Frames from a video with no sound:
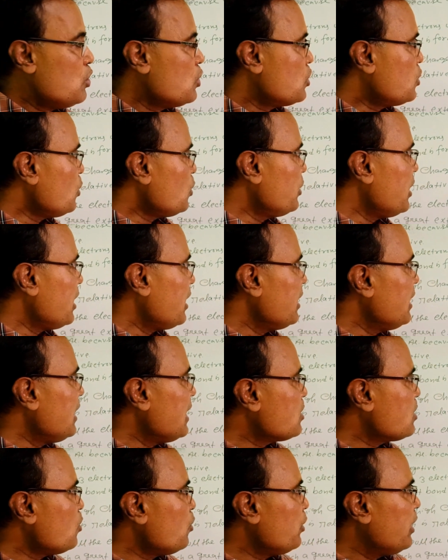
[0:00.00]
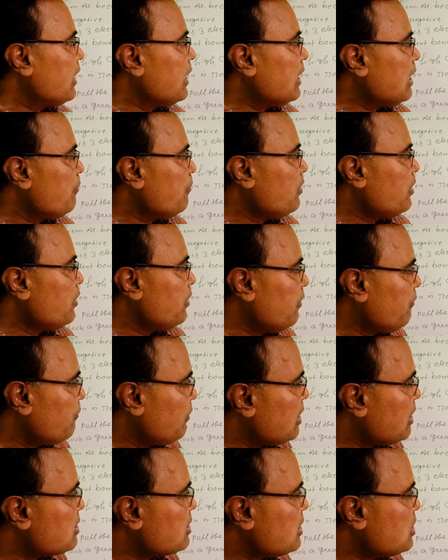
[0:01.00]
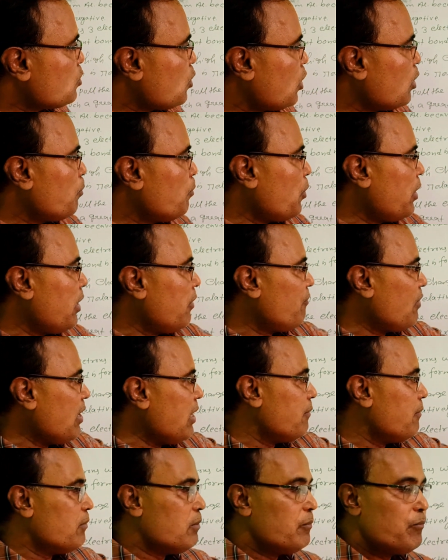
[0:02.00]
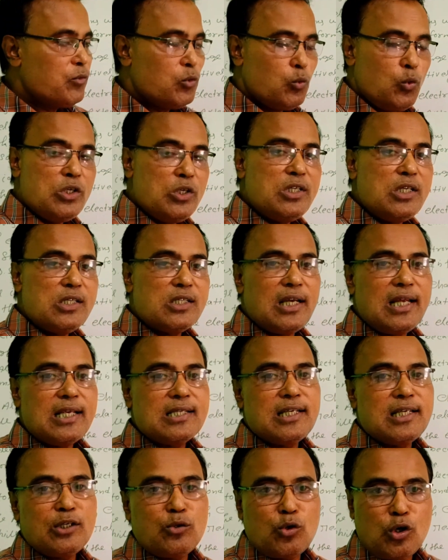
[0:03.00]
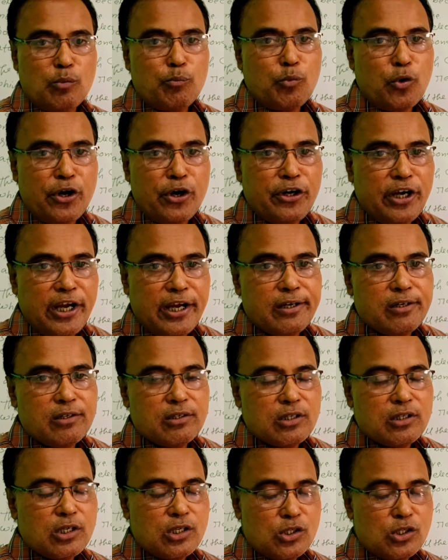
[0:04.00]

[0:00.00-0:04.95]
So their electronegativity difference is 1.5, which is less than 1.8.